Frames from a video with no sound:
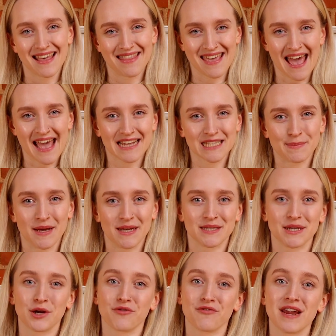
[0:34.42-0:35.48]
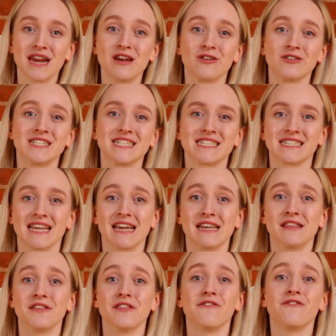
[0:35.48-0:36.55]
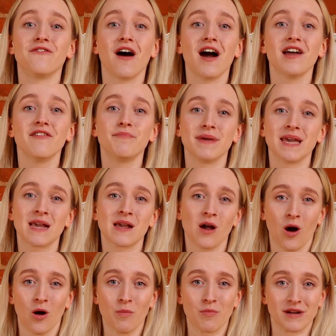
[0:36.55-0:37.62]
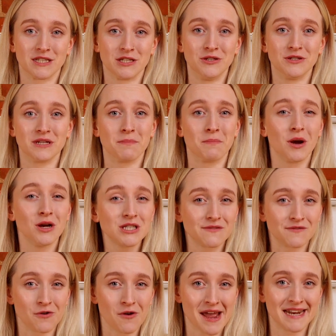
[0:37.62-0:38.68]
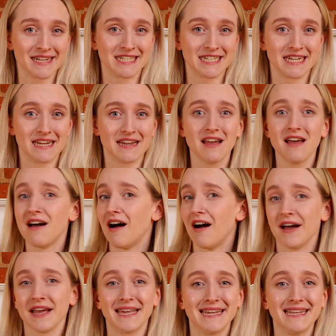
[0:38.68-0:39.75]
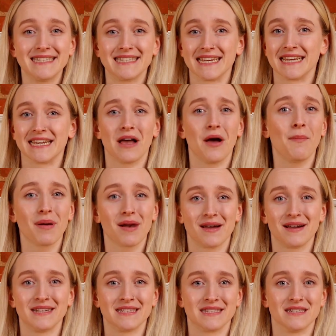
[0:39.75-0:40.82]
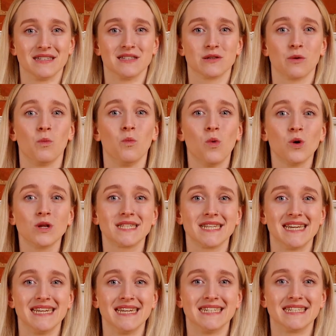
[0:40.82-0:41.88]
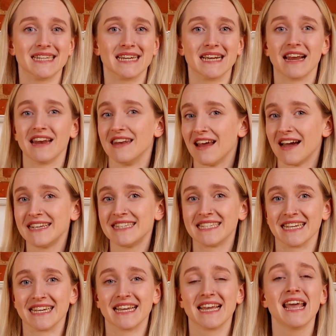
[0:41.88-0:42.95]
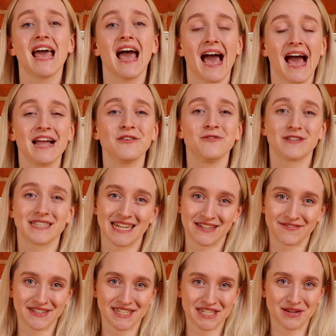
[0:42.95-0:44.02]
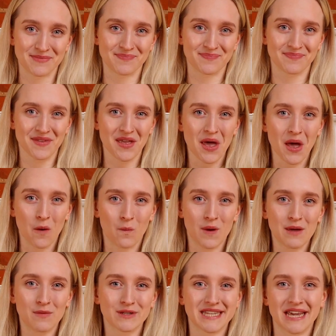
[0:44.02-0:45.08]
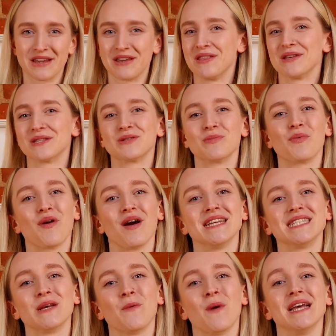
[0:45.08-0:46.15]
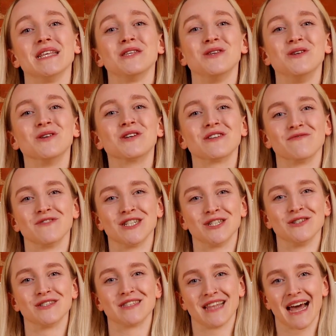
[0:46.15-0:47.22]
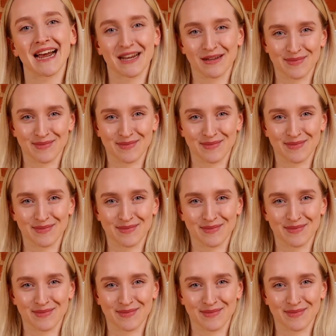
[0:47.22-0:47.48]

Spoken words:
The experts at Green Logic say that the 5 big culprits using most of your energy are heating, appliances, water heating, lighting, and your television. We will tell you the surprising ways you can reduce that